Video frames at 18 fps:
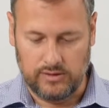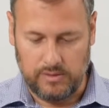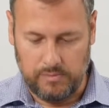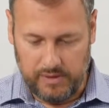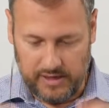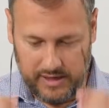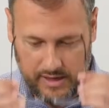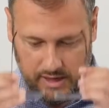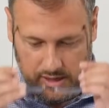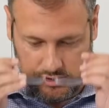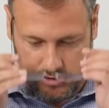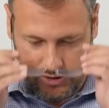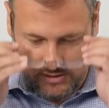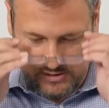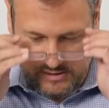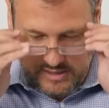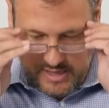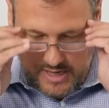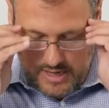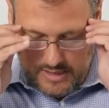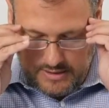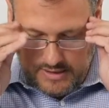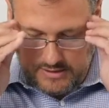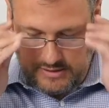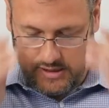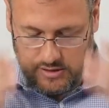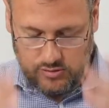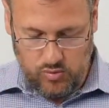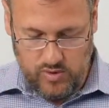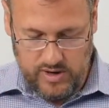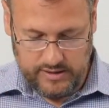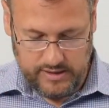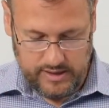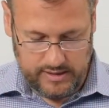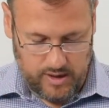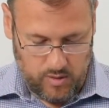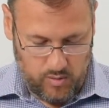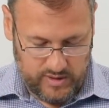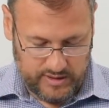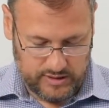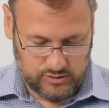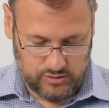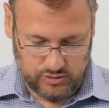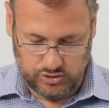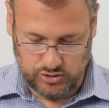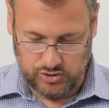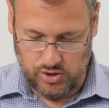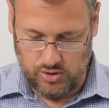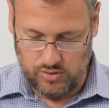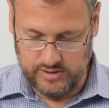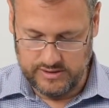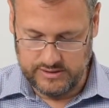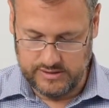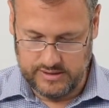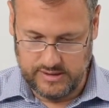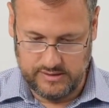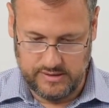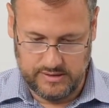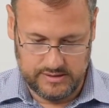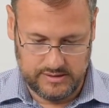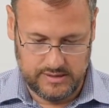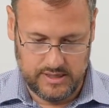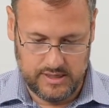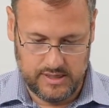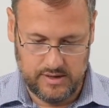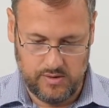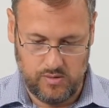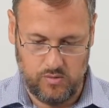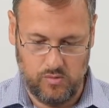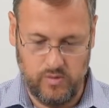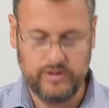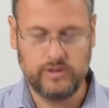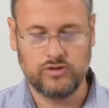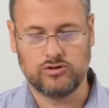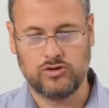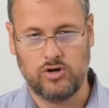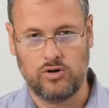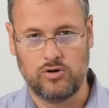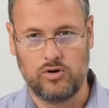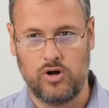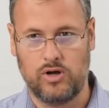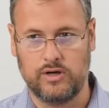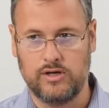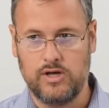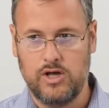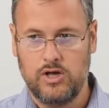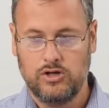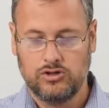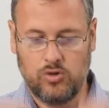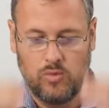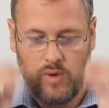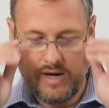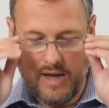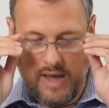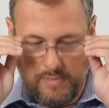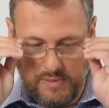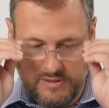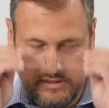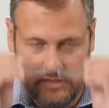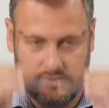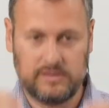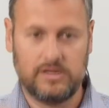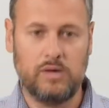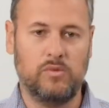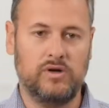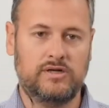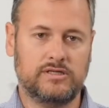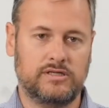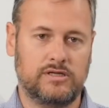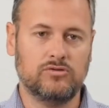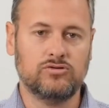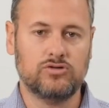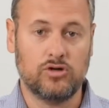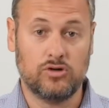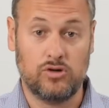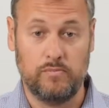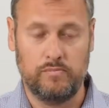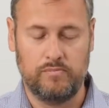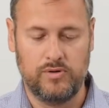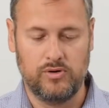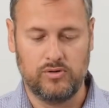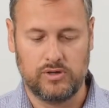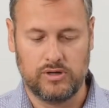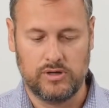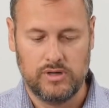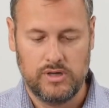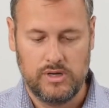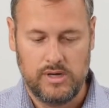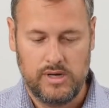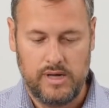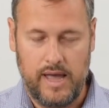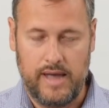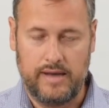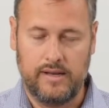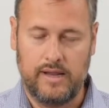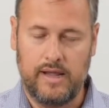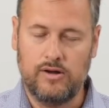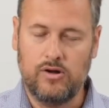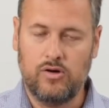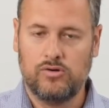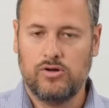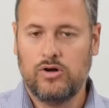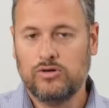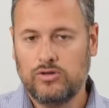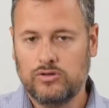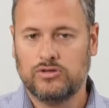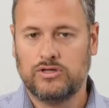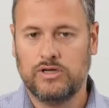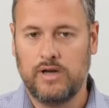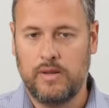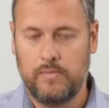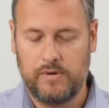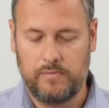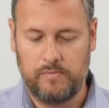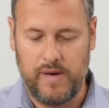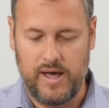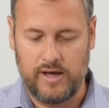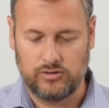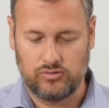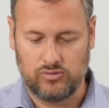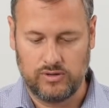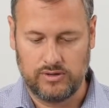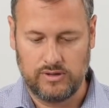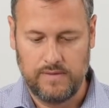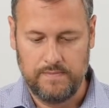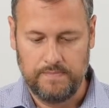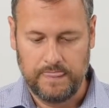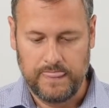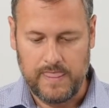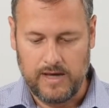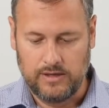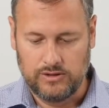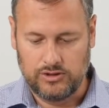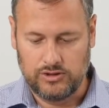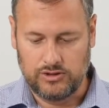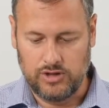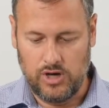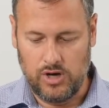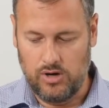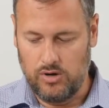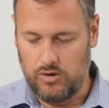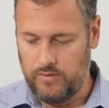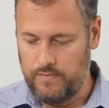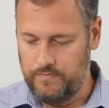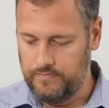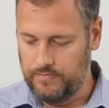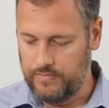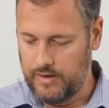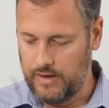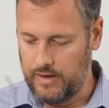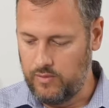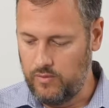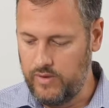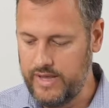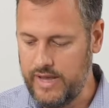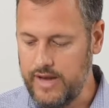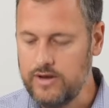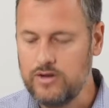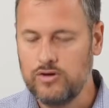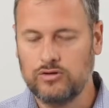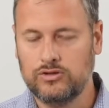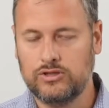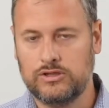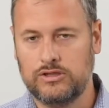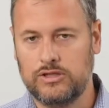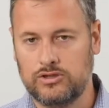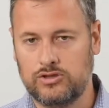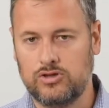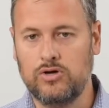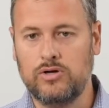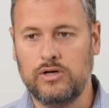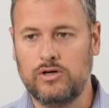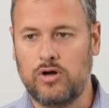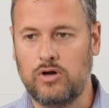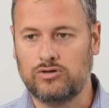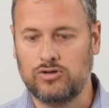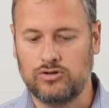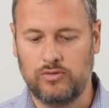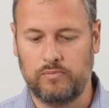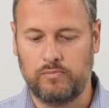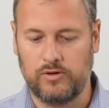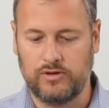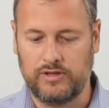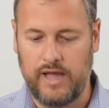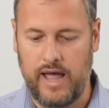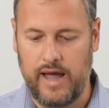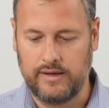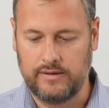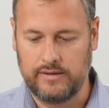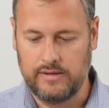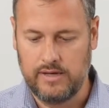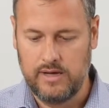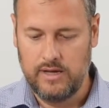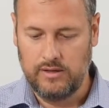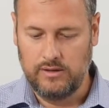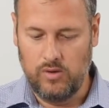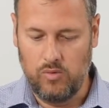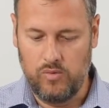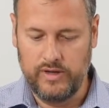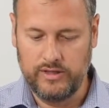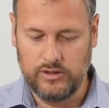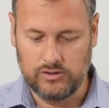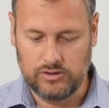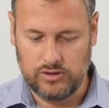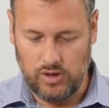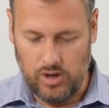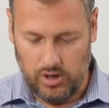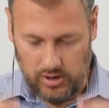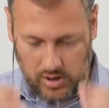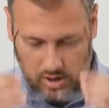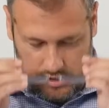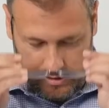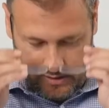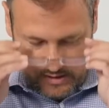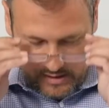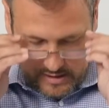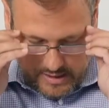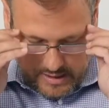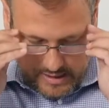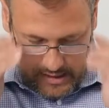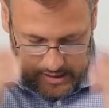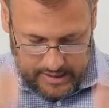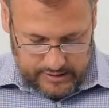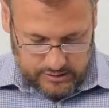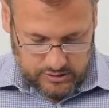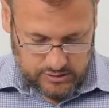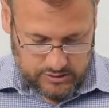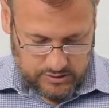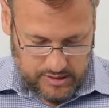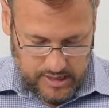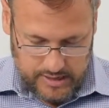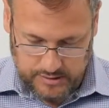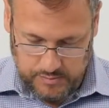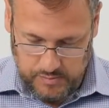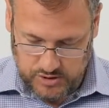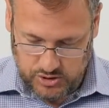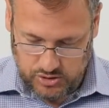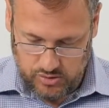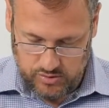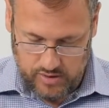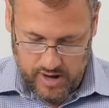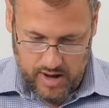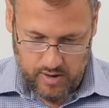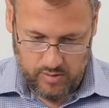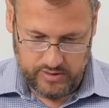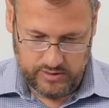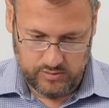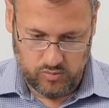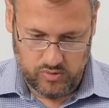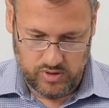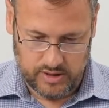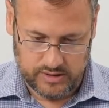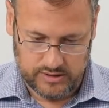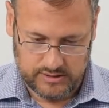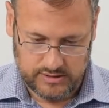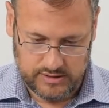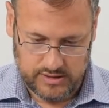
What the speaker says: applications. The third one that I wanted to show is the Windows logon. So what happens if someone steals your computer and they know your username and password? So we can use the token also to protect the Windows logon. Let me show you how it works.